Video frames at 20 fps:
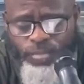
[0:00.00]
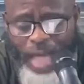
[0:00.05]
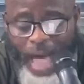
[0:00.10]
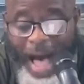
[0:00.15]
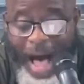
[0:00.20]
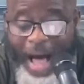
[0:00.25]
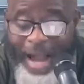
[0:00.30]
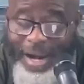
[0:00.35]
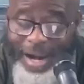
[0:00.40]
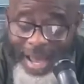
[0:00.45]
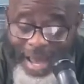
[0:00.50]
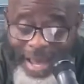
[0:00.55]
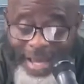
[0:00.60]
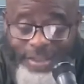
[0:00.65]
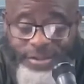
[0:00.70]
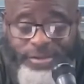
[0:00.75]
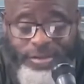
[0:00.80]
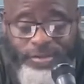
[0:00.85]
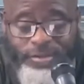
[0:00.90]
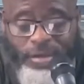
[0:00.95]
our
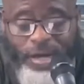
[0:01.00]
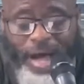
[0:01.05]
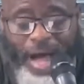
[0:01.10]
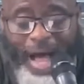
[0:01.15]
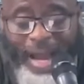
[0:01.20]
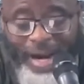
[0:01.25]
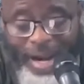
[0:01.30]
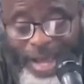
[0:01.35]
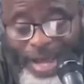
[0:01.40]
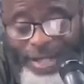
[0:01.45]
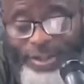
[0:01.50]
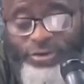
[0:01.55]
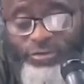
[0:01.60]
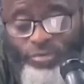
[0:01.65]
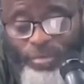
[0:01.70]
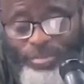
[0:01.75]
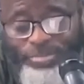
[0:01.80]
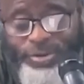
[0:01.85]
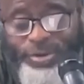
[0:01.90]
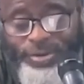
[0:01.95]
last
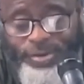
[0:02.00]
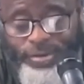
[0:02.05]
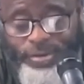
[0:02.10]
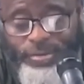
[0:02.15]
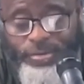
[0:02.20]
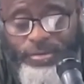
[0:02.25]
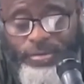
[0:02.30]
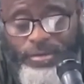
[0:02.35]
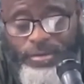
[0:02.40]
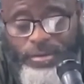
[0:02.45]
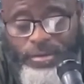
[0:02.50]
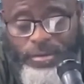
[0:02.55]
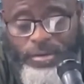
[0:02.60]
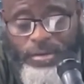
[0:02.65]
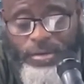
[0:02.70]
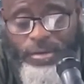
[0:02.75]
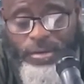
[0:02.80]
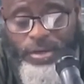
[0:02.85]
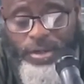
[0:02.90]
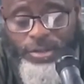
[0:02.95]
scripture
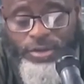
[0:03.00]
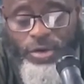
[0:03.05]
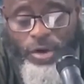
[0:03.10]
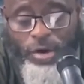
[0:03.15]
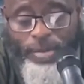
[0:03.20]
is going